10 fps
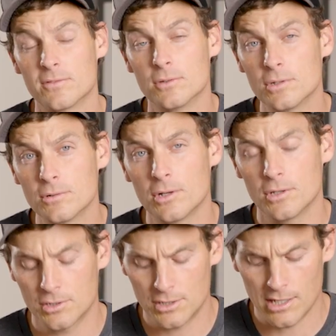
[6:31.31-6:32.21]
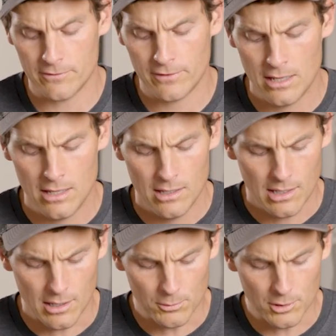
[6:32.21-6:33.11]
you do oil your knife,
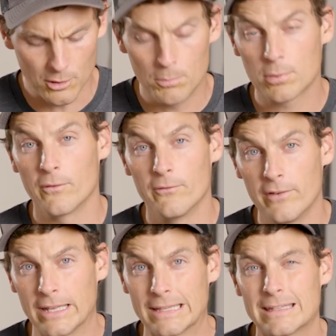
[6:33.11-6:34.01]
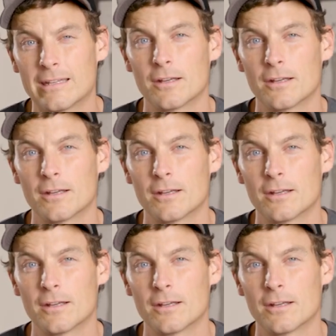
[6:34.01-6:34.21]
it will prevent